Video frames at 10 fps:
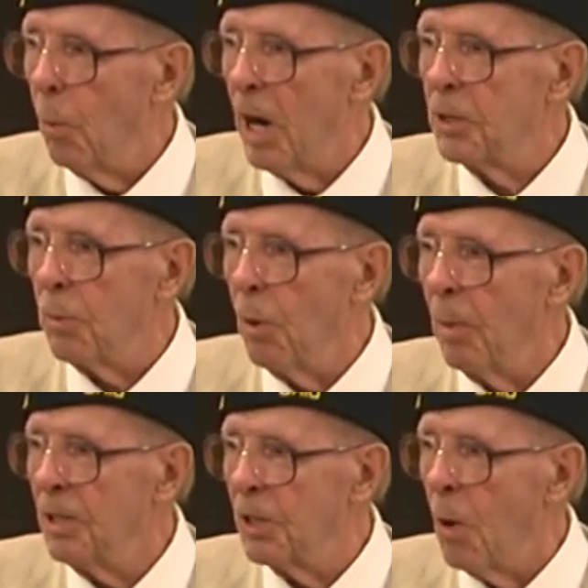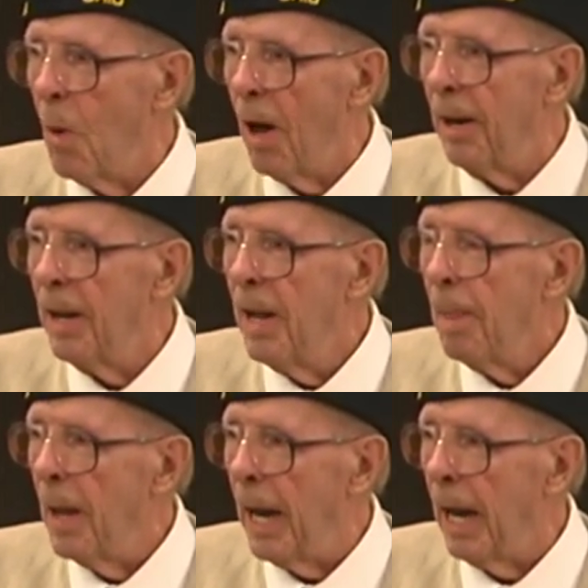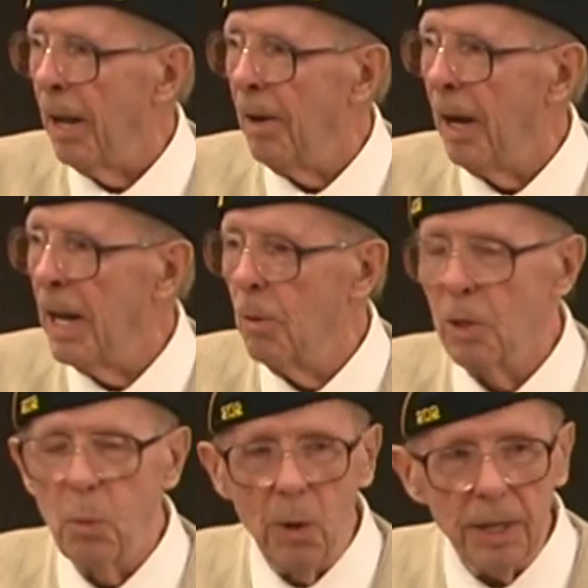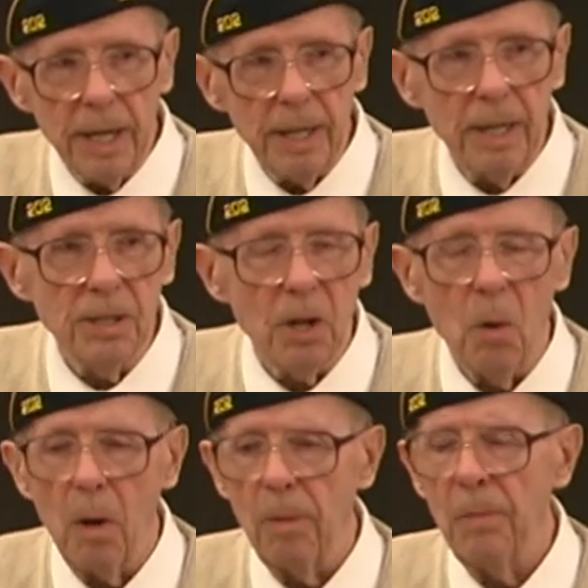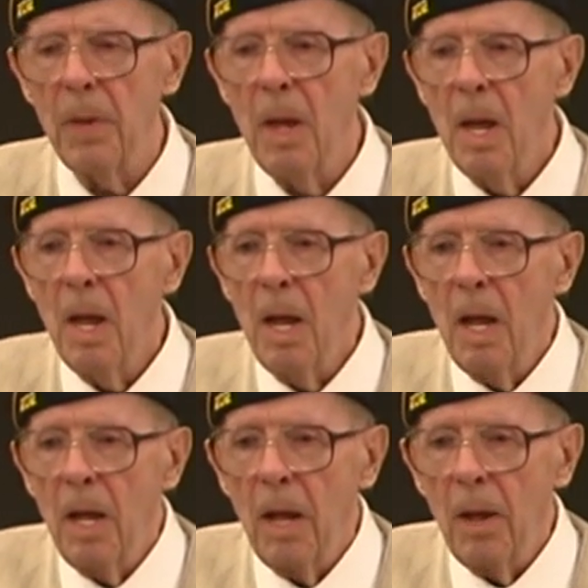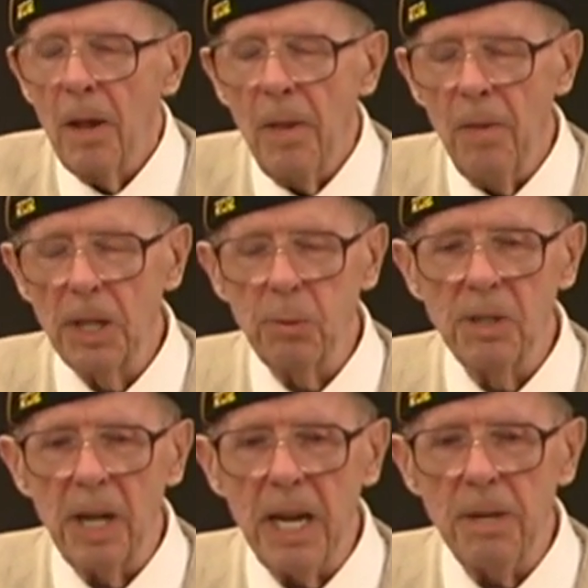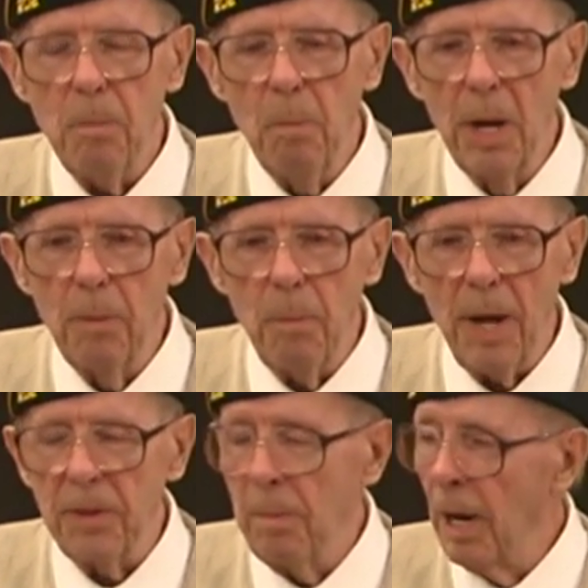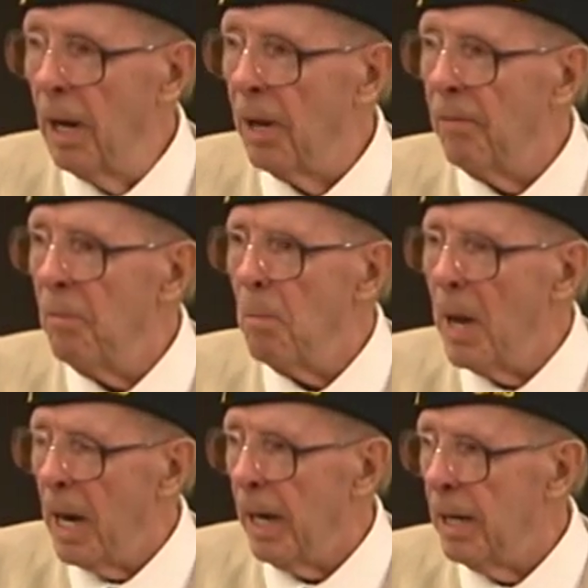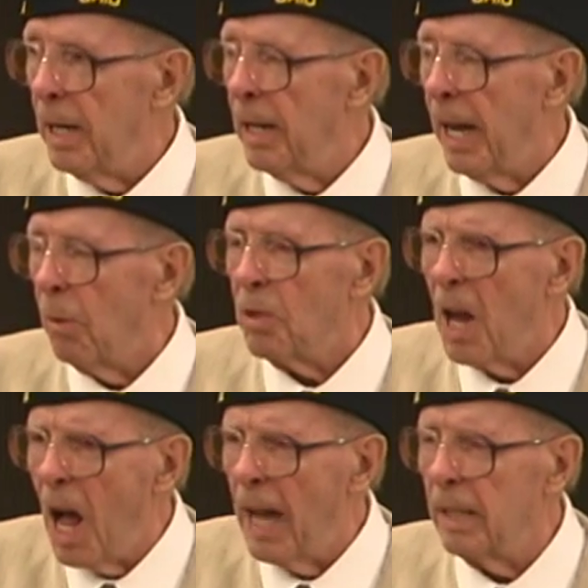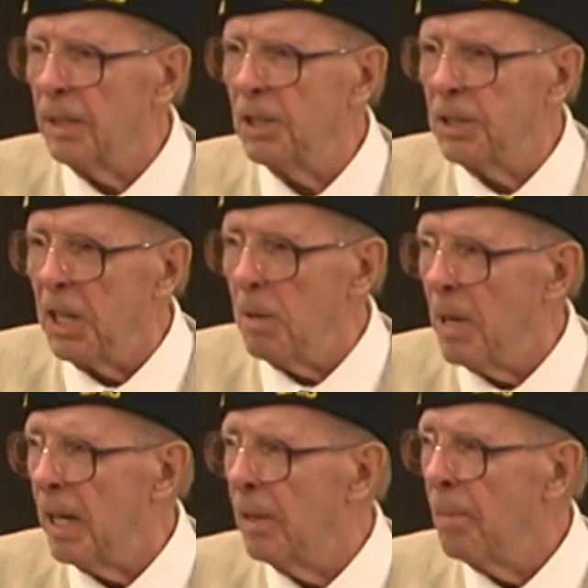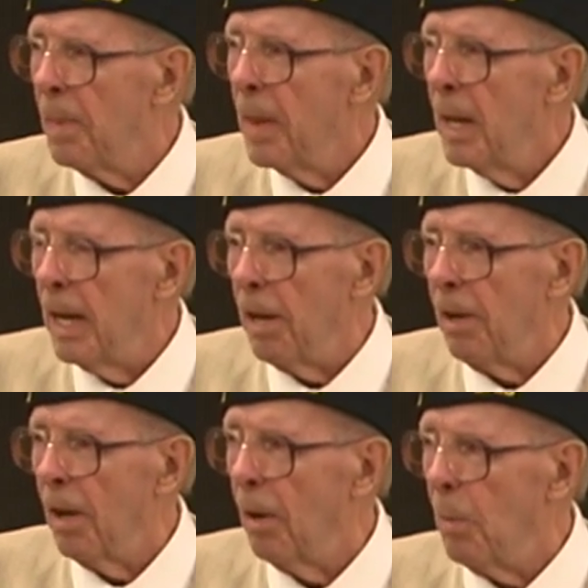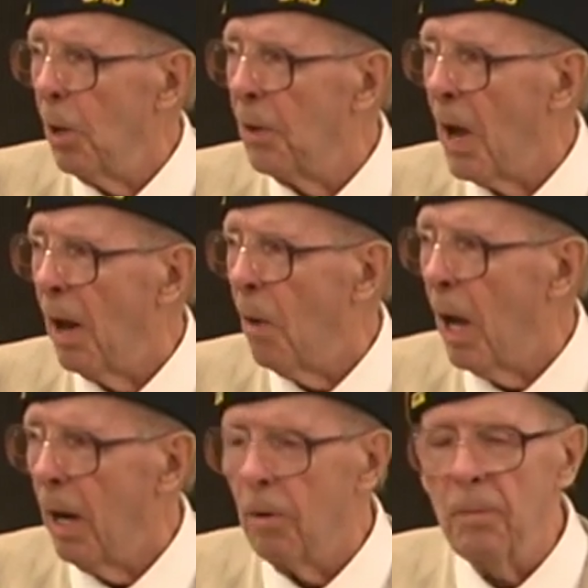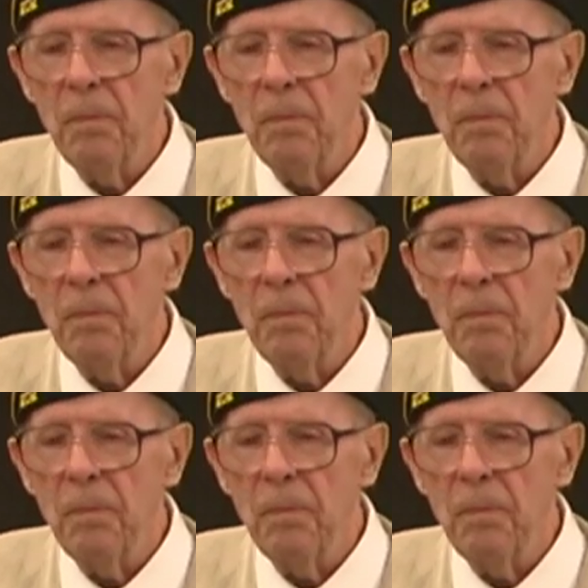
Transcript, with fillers: restroom and so on, and he was working and so on. This was a middle, about the middle of May, and it was hot, steamy in uh, Middletown, Ohio.